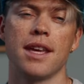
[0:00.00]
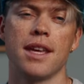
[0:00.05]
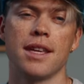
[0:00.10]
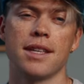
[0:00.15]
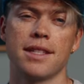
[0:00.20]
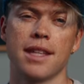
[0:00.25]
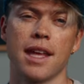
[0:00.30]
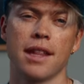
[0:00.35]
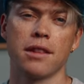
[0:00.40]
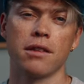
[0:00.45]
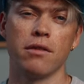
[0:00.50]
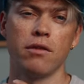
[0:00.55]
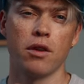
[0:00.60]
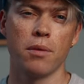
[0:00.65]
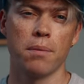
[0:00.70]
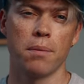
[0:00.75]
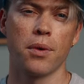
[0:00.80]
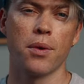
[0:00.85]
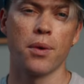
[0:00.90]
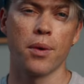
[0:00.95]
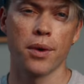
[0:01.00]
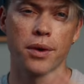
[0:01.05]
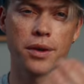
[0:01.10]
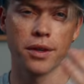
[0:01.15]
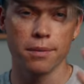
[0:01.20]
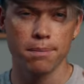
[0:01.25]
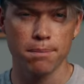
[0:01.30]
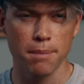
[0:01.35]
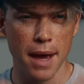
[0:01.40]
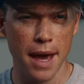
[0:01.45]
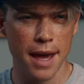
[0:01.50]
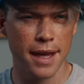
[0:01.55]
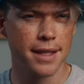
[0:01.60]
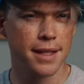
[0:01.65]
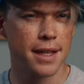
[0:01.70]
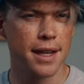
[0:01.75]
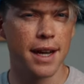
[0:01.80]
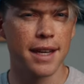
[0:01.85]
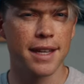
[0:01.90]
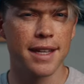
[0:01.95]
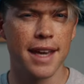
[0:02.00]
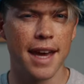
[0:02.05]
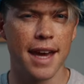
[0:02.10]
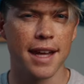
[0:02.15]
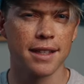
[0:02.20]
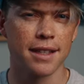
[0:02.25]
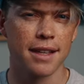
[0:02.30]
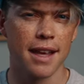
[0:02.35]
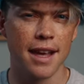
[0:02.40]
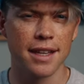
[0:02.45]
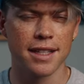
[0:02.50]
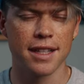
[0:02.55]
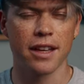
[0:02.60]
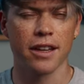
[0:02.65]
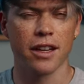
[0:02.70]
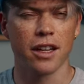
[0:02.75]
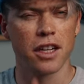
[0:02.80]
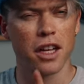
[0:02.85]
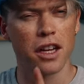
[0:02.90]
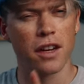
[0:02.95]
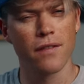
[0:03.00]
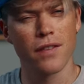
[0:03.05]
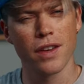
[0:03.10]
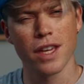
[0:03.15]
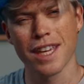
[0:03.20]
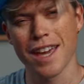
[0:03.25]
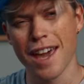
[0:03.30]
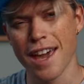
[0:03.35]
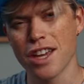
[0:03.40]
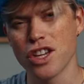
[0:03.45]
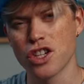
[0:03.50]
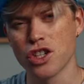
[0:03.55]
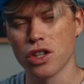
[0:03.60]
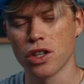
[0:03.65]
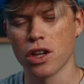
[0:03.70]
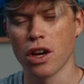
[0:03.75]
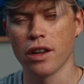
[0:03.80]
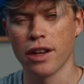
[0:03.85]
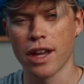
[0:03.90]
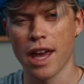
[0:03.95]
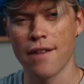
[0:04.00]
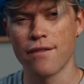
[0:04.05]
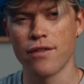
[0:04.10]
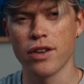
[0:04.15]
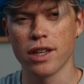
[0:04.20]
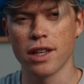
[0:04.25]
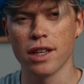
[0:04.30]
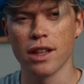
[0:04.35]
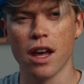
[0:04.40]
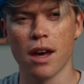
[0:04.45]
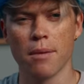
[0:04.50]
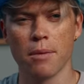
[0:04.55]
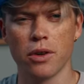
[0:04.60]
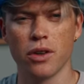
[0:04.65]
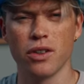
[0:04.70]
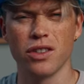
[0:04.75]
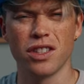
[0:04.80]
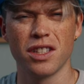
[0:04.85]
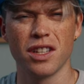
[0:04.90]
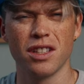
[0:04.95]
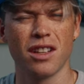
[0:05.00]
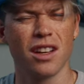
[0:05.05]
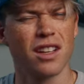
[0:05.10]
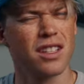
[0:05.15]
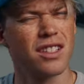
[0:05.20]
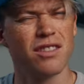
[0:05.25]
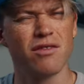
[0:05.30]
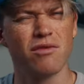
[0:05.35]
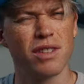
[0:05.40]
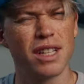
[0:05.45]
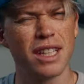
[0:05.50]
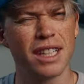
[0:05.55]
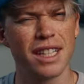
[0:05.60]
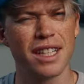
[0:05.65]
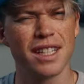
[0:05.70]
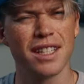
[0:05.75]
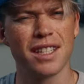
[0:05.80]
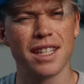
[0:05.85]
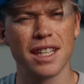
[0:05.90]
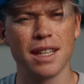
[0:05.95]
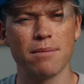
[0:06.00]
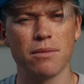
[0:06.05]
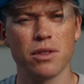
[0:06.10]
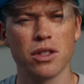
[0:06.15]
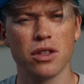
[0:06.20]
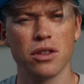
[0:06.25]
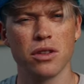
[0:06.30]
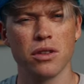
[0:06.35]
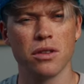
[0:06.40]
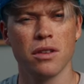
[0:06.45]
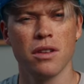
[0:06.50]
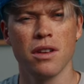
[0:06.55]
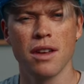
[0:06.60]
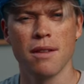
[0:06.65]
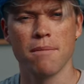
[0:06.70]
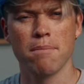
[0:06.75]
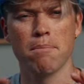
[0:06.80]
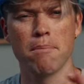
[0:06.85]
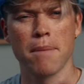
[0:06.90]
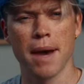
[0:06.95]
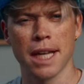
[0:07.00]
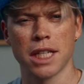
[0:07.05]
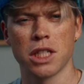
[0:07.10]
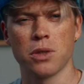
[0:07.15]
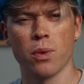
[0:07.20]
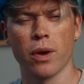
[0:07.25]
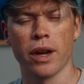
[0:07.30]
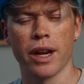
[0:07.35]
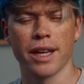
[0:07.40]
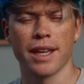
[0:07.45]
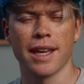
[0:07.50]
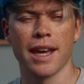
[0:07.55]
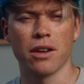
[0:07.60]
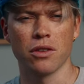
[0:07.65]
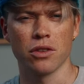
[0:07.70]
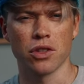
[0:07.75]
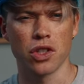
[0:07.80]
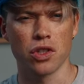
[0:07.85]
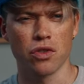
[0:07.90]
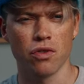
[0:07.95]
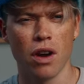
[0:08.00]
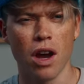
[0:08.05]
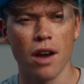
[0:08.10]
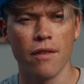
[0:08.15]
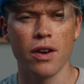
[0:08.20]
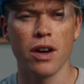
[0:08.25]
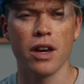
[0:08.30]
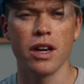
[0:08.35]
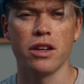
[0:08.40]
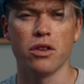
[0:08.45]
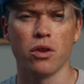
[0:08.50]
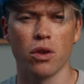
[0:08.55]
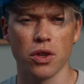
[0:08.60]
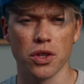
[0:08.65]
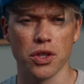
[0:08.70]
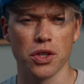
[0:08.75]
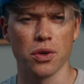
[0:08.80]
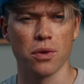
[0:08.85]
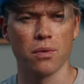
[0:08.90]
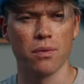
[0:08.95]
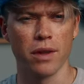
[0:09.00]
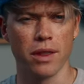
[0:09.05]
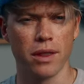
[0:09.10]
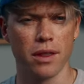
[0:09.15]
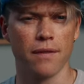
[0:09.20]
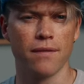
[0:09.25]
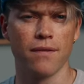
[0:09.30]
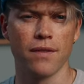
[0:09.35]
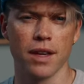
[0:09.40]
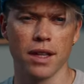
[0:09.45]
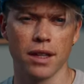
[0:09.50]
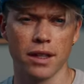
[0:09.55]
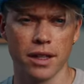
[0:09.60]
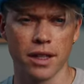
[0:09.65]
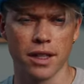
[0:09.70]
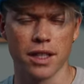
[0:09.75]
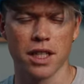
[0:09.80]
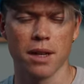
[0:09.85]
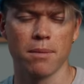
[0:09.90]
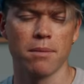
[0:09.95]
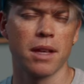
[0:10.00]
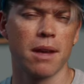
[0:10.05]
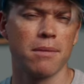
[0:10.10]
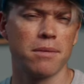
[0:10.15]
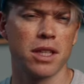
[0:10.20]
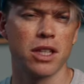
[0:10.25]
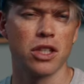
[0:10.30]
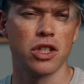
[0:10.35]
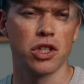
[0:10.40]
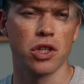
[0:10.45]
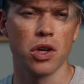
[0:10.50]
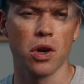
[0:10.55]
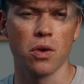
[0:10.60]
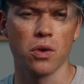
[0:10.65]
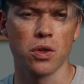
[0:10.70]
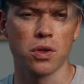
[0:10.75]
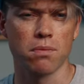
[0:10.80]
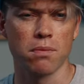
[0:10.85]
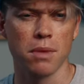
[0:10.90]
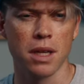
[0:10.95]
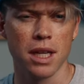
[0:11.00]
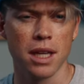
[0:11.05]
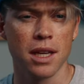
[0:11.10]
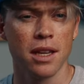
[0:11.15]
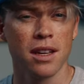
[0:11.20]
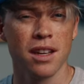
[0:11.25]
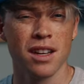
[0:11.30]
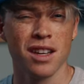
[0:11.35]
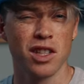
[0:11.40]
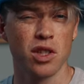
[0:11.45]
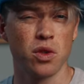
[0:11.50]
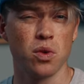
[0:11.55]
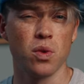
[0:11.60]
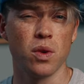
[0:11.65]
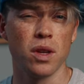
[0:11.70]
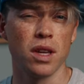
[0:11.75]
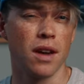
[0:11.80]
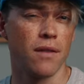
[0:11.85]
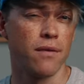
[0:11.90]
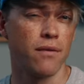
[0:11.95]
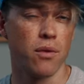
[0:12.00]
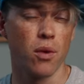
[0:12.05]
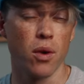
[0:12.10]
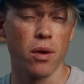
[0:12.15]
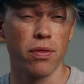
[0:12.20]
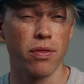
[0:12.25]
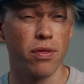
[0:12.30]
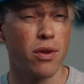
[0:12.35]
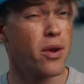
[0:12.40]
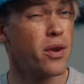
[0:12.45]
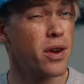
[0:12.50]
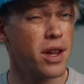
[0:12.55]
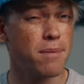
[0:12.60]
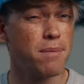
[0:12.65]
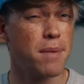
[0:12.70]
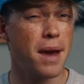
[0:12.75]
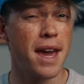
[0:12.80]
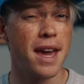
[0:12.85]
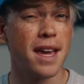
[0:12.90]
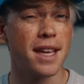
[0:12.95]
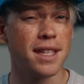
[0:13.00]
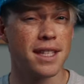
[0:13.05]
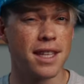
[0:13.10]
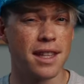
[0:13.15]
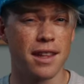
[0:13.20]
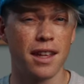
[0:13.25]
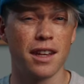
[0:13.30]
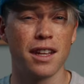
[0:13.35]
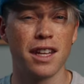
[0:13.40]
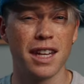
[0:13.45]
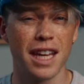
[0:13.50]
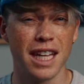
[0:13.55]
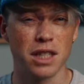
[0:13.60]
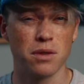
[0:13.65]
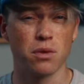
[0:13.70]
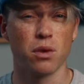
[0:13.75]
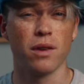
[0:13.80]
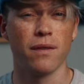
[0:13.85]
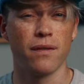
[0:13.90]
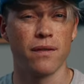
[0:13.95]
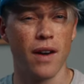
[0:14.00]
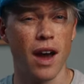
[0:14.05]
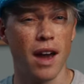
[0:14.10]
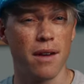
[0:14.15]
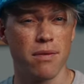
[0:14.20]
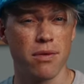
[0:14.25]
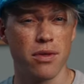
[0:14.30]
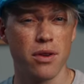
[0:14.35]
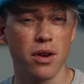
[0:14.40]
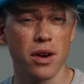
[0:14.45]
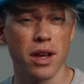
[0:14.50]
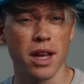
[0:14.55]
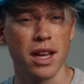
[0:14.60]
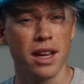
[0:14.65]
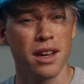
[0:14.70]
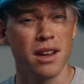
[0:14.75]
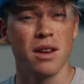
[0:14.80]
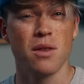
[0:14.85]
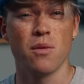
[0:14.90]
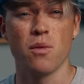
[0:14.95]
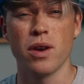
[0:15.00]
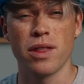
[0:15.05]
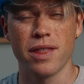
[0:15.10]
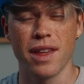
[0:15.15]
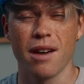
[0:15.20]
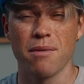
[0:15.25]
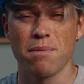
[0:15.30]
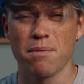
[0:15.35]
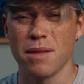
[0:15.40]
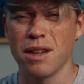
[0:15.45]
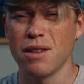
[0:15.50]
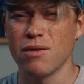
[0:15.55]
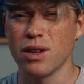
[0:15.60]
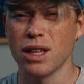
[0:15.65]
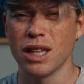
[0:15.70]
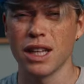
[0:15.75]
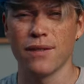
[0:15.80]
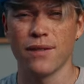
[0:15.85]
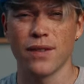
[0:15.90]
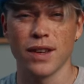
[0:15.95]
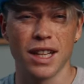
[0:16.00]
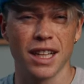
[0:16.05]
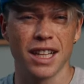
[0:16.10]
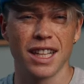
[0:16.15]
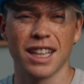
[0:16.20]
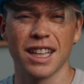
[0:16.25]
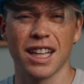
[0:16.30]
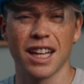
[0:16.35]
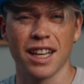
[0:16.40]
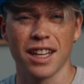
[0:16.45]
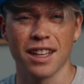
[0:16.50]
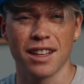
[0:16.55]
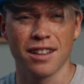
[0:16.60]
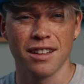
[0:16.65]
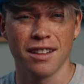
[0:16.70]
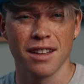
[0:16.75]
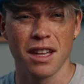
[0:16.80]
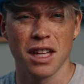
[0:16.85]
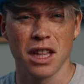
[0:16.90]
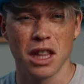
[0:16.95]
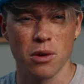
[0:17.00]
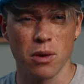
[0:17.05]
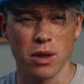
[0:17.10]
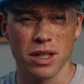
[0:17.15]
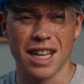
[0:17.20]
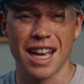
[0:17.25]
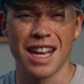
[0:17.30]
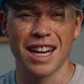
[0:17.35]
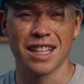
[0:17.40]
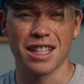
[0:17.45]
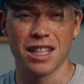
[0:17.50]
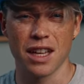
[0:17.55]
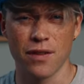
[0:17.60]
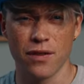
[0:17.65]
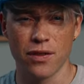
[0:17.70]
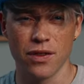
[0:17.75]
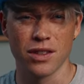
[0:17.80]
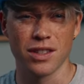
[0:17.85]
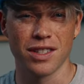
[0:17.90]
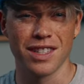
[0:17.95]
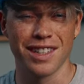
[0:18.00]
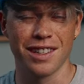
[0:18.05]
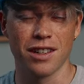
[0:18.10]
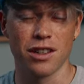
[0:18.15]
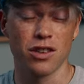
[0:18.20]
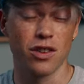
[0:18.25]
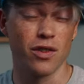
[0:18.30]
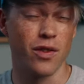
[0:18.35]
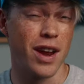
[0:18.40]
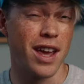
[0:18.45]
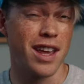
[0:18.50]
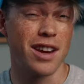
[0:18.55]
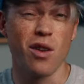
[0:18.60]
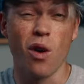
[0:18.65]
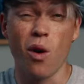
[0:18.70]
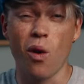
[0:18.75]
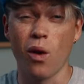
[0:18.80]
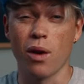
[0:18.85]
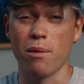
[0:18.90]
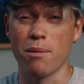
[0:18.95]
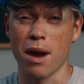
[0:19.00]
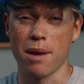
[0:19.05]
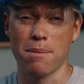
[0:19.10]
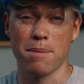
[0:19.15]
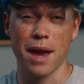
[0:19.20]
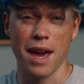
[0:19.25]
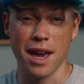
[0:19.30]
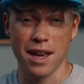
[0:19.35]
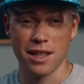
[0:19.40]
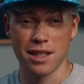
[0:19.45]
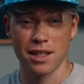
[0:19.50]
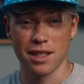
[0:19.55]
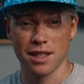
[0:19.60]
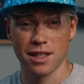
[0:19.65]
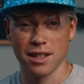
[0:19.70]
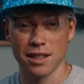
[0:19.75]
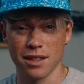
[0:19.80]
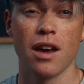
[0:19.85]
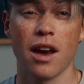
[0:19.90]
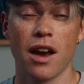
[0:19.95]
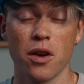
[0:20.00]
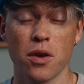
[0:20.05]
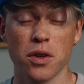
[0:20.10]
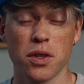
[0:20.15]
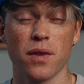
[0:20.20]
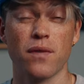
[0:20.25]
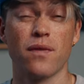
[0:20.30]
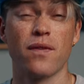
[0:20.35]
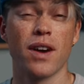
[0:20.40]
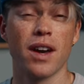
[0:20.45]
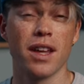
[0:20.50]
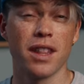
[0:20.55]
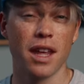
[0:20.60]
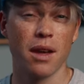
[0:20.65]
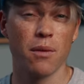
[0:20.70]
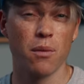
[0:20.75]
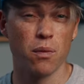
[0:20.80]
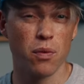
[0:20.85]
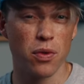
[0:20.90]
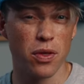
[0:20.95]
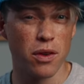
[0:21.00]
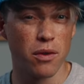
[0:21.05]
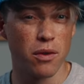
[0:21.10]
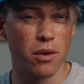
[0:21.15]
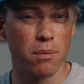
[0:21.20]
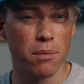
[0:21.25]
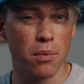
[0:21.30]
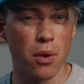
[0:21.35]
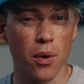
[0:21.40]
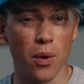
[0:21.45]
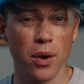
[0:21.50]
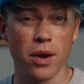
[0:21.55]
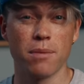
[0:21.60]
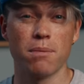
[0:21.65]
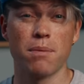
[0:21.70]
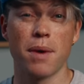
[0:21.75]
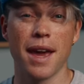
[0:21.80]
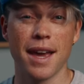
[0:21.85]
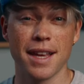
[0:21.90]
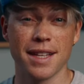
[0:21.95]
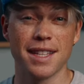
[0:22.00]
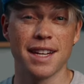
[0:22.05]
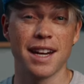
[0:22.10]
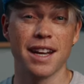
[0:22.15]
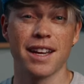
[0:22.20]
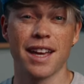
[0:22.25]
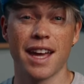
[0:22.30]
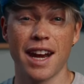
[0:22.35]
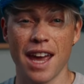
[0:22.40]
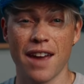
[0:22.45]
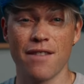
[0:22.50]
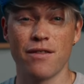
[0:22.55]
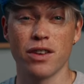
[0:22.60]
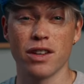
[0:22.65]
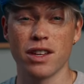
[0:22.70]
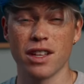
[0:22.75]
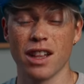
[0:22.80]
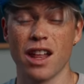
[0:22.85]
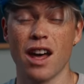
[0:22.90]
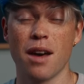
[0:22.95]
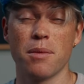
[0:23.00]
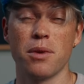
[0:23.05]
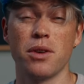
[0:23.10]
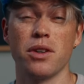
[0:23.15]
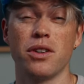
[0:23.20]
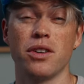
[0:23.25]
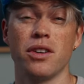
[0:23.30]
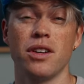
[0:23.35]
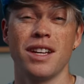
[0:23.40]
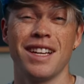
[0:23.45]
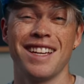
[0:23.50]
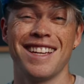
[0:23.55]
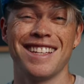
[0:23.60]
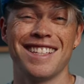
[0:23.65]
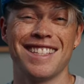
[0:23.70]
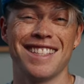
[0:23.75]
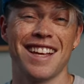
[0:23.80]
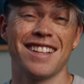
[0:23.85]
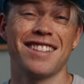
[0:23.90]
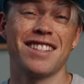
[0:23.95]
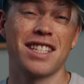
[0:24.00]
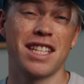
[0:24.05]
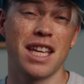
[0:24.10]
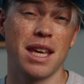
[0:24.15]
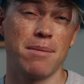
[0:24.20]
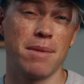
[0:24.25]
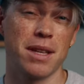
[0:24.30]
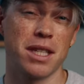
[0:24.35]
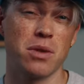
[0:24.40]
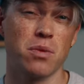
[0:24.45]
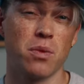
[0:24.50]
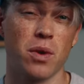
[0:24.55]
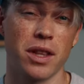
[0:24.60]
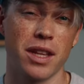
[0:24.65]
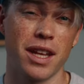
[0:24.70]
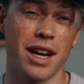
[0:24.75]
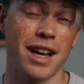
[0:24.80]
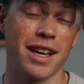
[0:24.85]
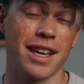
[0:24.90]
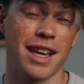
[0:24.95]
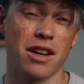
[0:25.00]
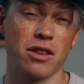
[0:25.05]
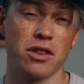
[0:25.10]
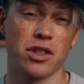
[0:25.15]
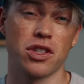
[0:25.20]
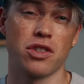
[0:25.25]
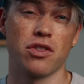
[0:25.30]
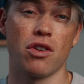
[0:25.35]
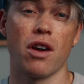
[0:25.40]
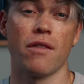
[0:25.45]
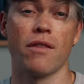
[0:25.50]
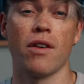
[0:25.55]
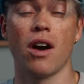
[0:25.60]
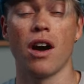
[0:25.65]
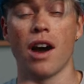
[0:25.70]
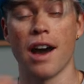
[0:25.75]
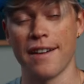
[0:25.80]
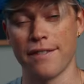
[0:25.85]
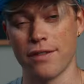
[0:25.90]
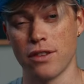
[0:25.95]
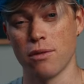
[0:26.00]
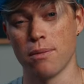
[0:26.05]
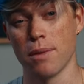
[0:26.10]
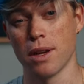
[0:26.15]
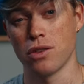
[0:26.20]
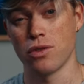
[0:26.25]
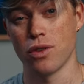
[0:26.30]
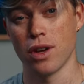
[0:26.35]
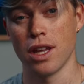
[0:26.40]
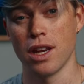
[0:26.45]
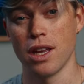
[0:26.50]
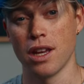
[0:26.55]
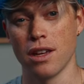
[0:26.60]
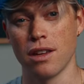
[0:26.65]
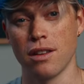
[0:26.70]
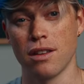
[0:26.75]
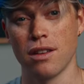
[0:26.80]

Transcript: is that the reported pace that I get as like a notification on every kilometer, that doesn't really seem to match what I get on Strava and also with the feeling. Sometimes it shows me doing a 4:30 pace and then the next one 5:30 without me really feeling like there was any difference in the terrain or my pace. I also find that the reported pace that I get every kilometer is not the same as the one that I get on Strava after my training.